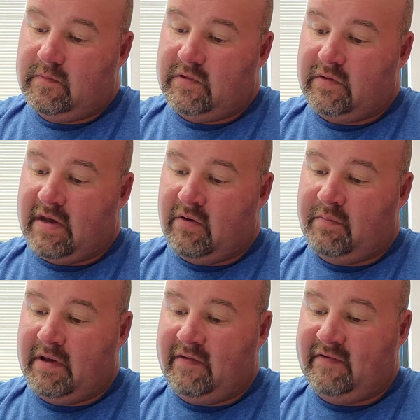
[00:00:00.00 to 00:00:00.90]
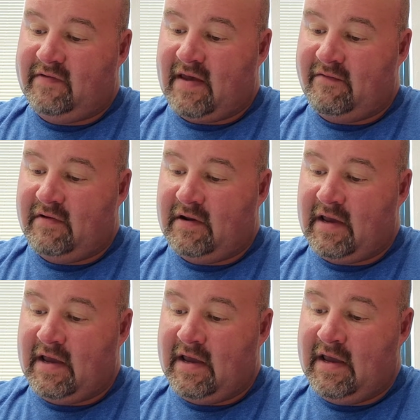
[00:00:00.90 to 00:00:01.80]
So that would be 7
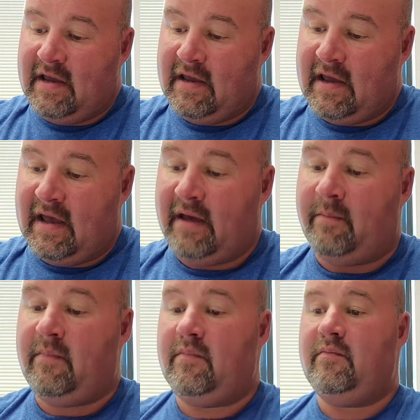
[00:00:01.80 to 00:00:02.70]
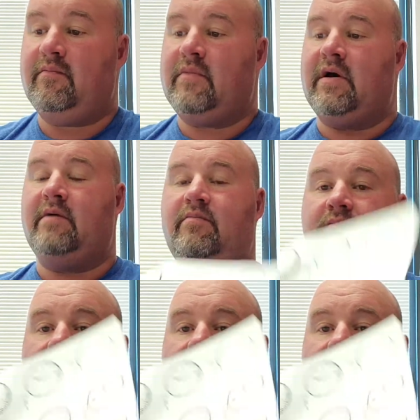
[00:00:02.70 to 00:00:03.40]
a.m. Okay.